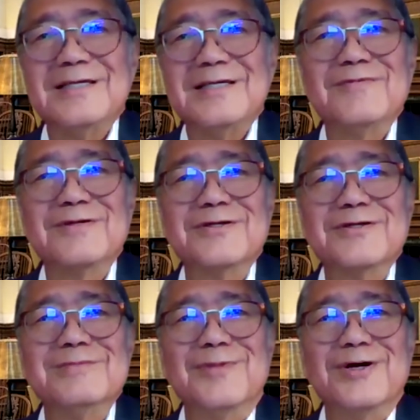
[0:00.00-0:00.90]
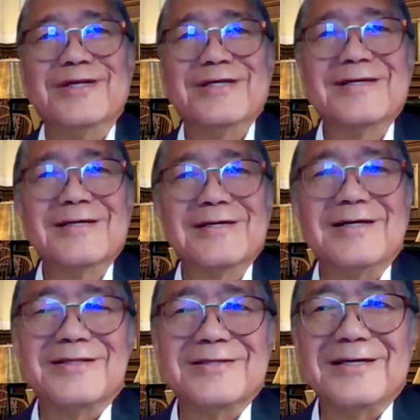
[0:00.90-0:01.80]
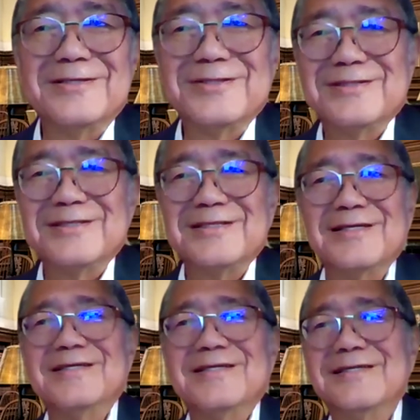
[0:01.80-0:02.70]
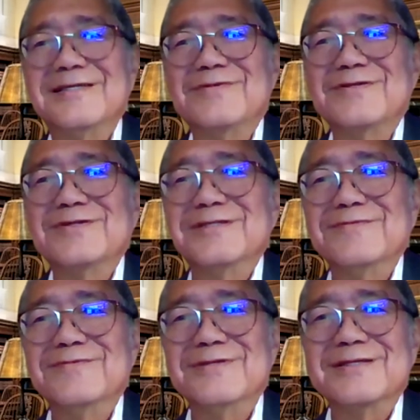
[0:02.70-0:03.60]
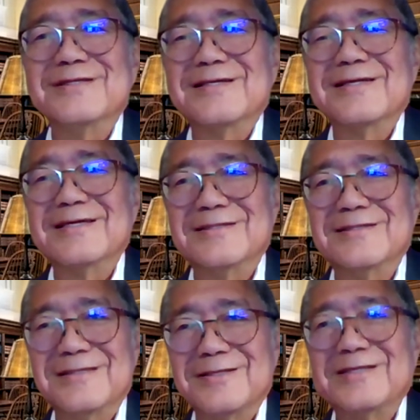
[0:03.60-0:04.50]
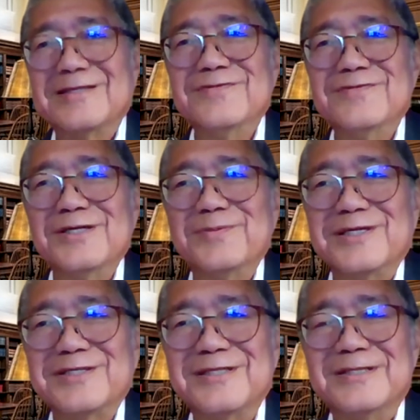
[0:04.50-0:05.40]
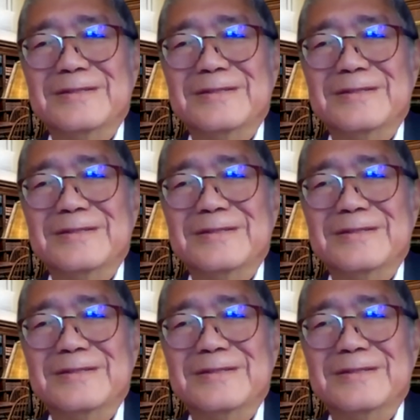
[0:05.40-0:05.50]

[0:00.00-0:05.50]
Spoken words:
Have a good morning, Athanasios, and have a good evening, Glenn. Thank you very much.